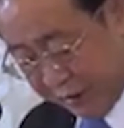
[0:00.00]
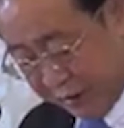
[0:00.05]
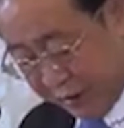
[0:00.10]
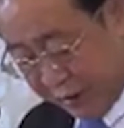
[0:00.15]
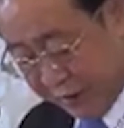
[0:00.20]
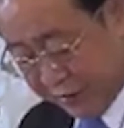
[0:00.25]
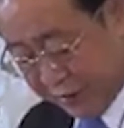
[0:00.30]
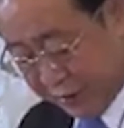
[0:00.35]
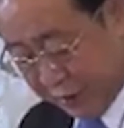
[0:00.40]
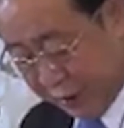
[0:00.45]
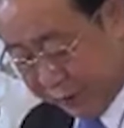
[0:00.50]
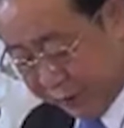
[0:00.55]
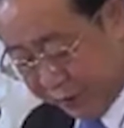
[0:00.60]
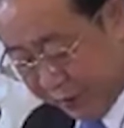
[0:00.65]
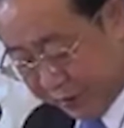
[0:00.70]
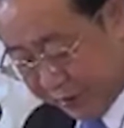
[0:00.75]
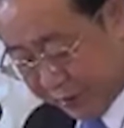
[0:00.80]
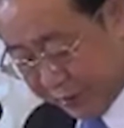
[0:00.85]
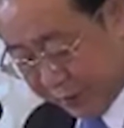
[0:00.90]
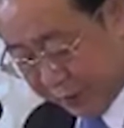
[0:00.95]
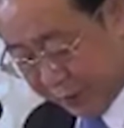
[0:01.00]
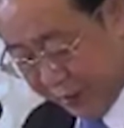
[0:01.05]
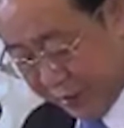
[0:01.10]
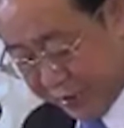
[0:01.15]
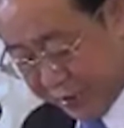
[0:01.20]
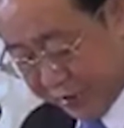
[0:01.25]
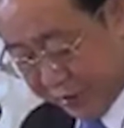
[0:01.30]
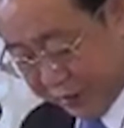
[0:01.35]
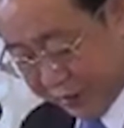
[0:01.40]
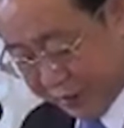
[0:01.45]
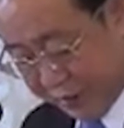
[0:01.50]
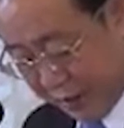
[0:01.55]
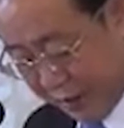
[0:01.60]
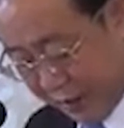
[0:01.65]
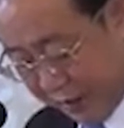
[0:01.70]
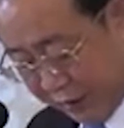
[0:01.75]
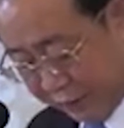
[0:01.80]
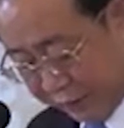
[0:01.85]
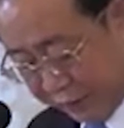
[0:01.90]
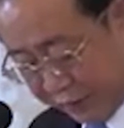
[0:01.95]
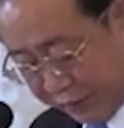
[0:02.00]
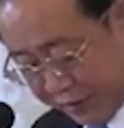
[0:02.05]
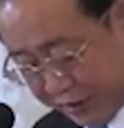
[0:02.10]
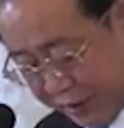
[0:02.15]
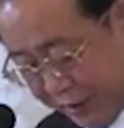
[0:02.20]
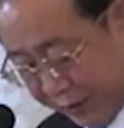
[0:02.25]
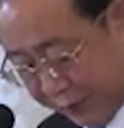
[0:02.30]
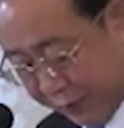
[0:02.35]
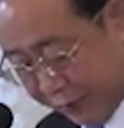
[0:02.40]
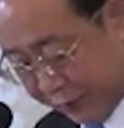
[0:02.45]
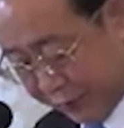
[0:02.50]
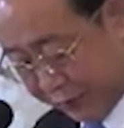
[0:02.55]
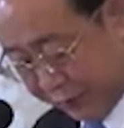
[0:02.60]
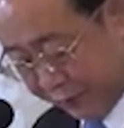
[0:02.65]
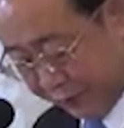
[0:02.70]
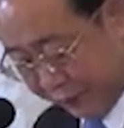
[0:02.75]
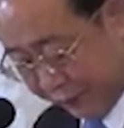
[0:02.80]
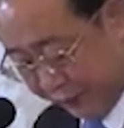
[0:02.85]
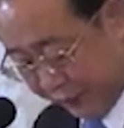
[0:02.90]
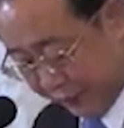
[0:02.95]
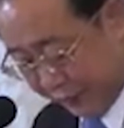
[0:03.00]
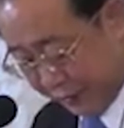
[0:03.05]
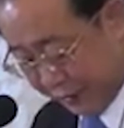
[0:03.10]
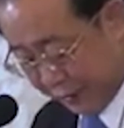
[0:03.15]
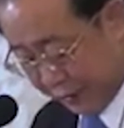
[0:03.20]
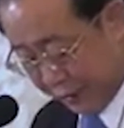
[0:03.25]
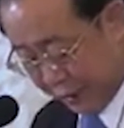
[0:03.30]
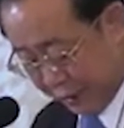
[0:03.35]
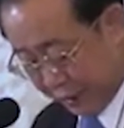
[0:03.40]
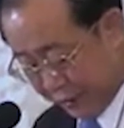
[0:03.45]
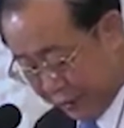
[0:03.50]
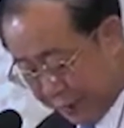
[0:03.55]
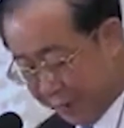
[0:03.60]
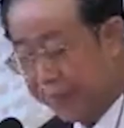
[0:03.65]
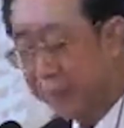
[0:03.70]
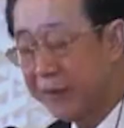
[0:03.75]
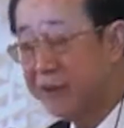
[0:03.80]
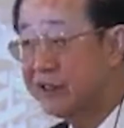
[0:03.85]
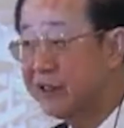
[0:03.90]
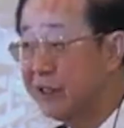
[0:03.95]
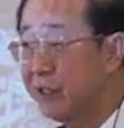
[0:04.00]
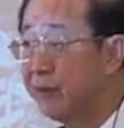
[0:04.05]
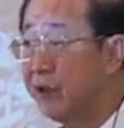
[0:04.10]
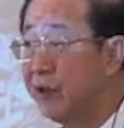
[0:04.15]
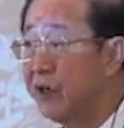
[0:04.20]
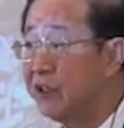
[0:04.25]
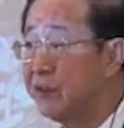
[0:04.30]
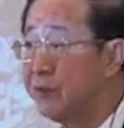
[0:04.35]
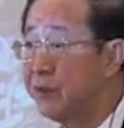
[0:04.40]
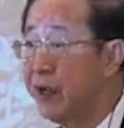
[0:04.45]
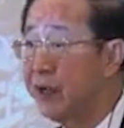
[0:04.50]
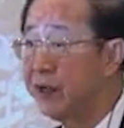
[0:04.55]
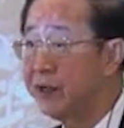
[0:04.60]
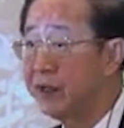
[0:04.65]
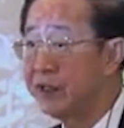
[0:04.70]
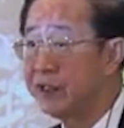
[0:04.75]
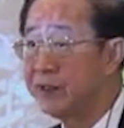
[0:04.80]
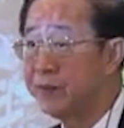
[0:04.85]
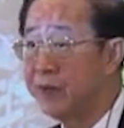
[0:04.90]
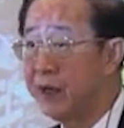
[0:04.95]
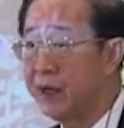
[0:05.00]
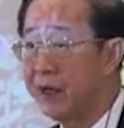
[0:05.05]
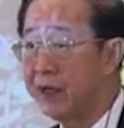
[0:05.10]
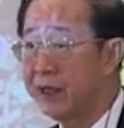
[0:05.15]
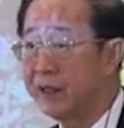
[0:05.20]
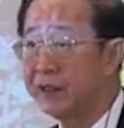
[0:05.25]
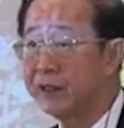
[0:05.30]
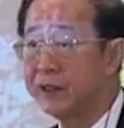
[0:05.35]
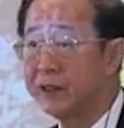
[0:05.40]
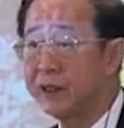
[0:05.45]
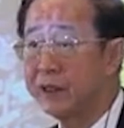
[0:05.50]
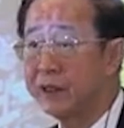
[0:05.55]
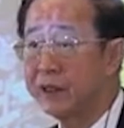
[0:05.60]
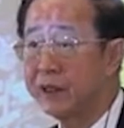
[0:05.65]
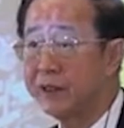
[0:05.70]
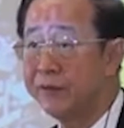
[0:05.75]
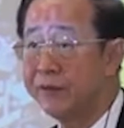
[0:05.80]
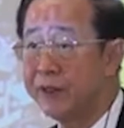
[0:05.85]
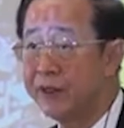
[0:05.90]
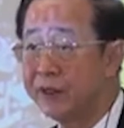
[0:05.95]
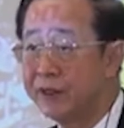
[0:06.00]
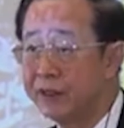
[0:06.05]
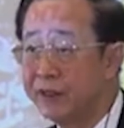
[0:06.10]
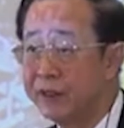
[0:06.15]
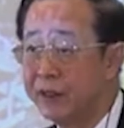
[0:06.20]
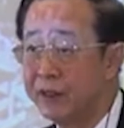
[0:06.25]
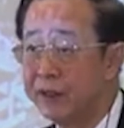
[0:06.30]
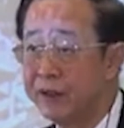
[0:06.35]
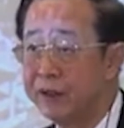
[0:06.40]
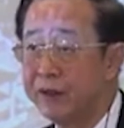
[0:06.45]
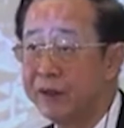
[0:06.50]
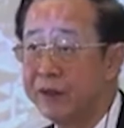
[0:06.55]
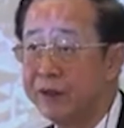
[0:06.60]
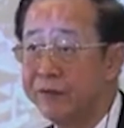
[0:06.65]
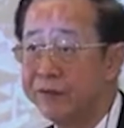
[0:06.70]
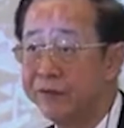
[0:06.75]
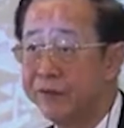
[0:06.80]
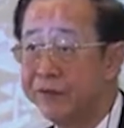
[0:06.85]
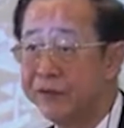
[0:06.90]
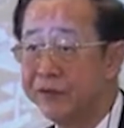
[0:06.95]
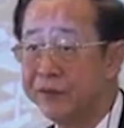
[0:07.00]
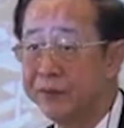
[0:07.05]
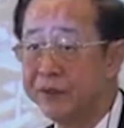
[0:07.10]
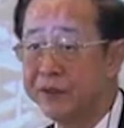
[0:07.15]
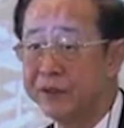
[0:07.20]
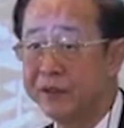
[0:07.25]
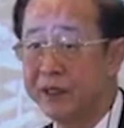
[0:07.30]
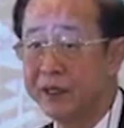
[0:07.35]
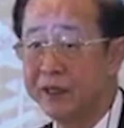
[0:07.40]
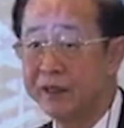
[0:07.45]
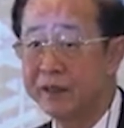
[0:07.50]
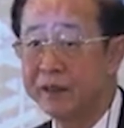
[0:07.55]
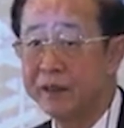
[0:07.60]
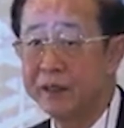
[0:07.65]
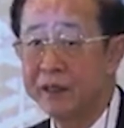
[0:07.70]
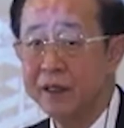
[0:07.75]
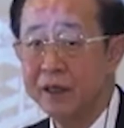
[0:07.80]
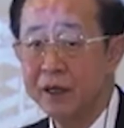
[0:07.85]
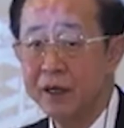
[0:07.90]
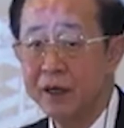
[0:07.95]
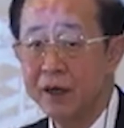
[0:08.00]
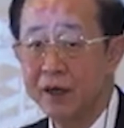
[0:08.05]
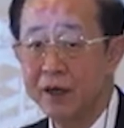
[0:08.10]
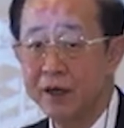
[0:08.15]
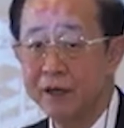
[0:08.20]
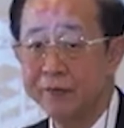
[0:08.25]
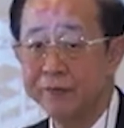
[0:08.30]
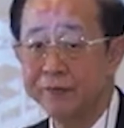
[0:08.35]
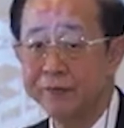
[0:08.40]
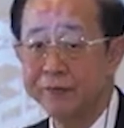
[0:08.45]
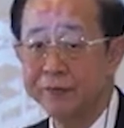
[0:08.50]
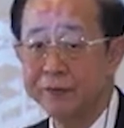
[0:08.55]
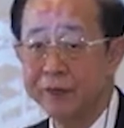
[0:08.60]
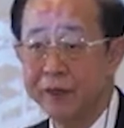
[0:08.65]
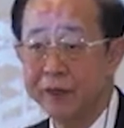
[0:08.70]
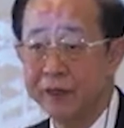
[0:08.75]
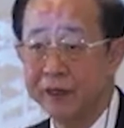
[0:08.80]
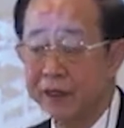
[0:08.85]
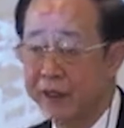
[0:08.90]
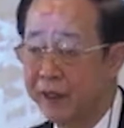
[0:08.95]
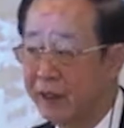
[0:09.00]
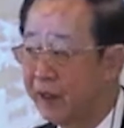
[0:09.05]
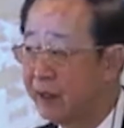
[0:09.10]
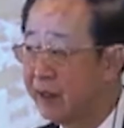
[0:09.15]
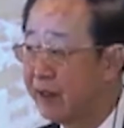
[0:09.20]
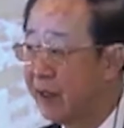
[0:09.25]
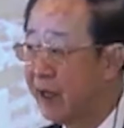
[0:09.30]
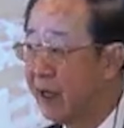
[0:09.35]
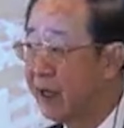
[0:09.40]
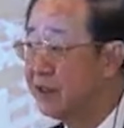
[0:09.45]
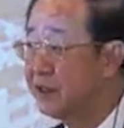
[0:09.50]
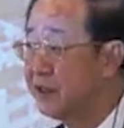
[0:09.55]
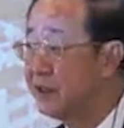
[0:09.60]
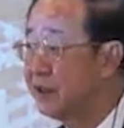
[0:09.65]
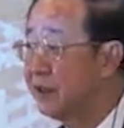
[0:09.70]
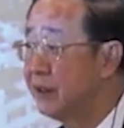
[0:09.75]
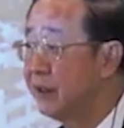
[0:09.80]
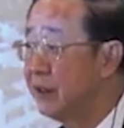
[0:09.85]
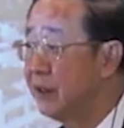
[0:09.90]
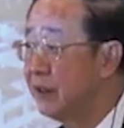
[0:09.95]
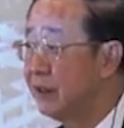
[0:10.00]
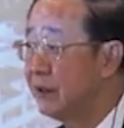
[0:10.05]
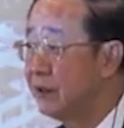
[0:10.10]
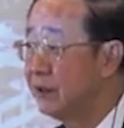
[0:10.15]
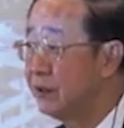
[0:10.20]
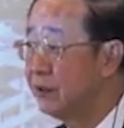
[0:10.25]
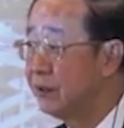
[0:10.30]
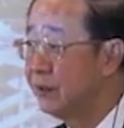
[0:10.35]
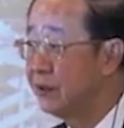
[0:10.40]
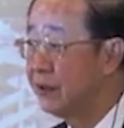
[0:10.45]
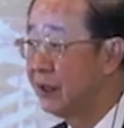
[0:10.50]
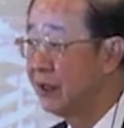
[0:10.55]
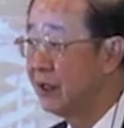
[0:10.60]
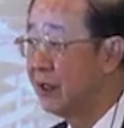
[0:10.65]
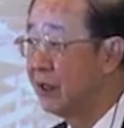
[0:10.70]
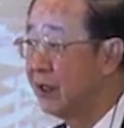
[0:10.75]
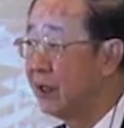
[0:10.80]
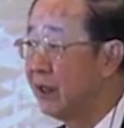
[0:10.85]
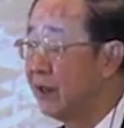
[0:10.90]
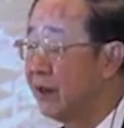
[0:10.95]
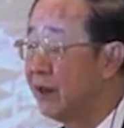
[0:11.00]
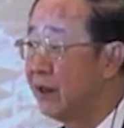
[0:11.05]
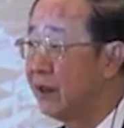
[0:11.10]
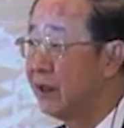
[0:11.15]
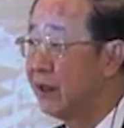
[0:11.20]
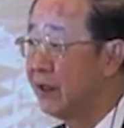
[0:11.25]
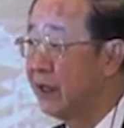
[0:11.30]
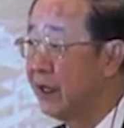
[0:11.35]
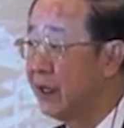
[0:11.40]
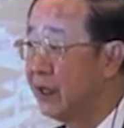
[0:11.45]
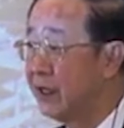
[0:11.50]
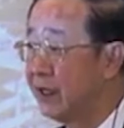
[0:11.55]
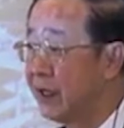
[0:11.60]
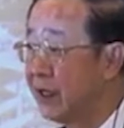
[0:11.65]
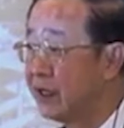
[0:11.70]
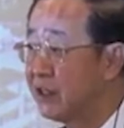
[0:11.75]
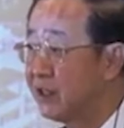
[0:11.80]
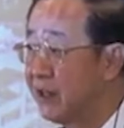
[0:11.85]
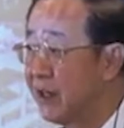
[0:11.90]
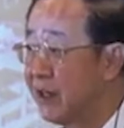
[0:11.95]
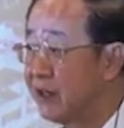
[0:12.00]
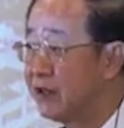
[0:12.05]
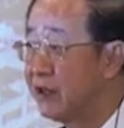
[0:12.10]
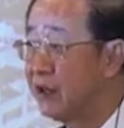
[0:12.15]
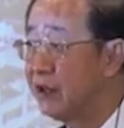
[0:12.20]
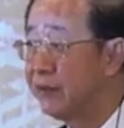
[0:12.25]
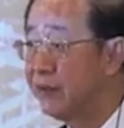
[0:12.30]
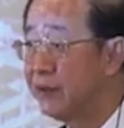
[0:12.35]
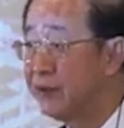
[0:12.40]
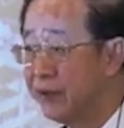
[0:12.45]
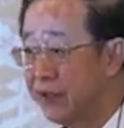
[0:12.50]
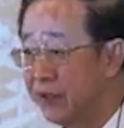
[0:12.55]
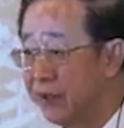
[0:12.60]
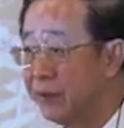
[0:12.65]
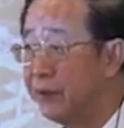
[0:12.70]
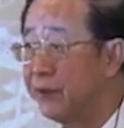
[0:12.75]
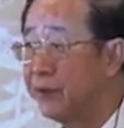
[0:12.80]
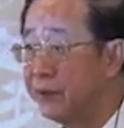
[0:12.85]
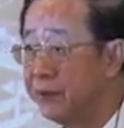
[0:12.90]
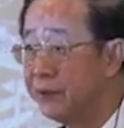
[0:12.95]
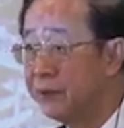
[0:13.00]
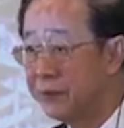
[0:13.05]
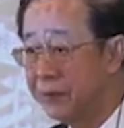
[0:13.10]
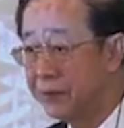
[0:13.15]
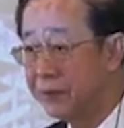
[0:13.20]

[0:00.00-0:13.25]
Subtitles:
These government measures are, for example, the stimulus package by giving the 50% of the cash to the daily expense of the people.